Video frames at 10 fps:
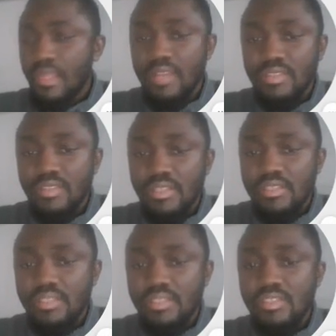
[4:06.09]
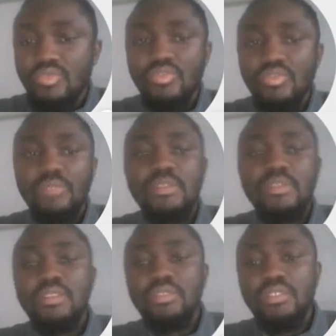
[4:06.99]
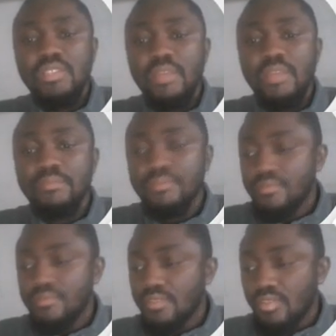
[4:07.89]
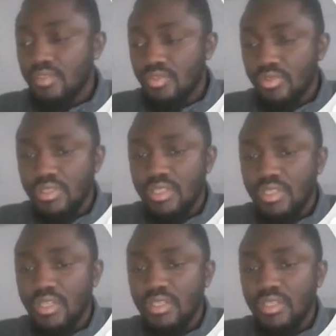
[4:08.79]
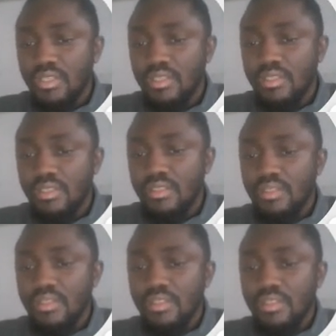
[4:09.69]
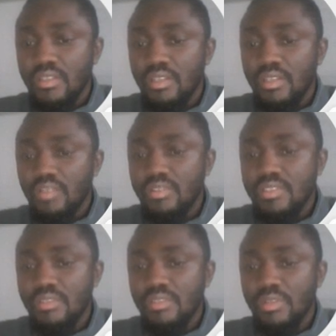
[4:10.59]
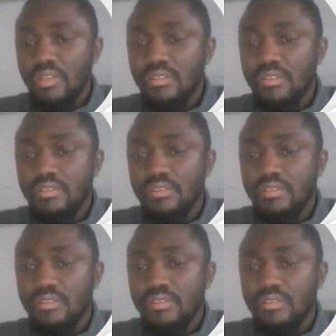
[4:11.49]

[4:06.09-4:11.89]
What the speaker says: As you can see, these two numbers are not the same, so here they are not similar.